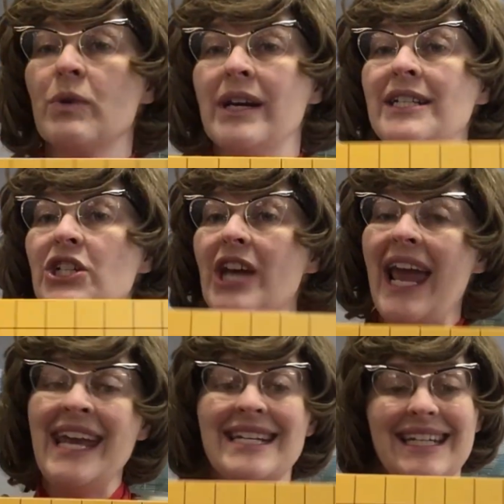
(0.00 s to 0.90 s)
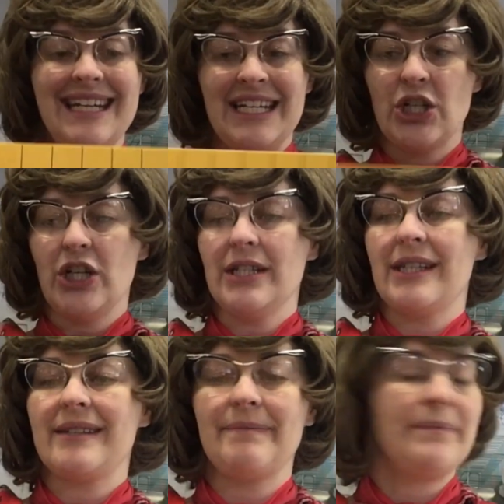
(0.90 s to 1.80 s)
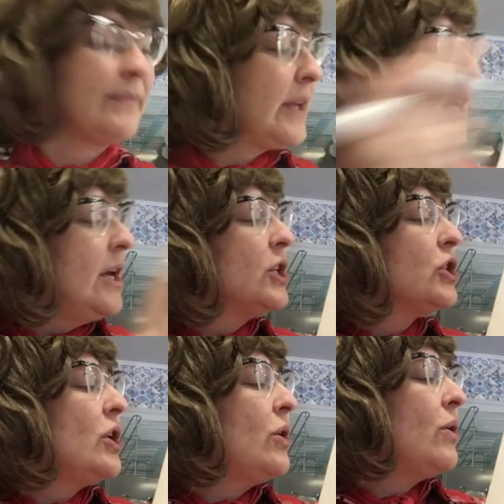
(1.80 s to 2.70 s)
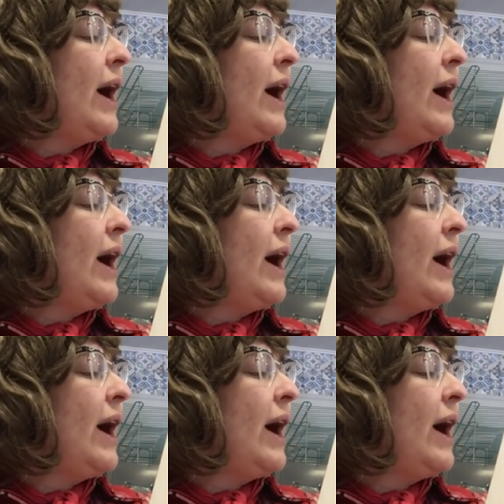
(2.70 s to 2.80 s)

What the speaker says: were each 8 inches. So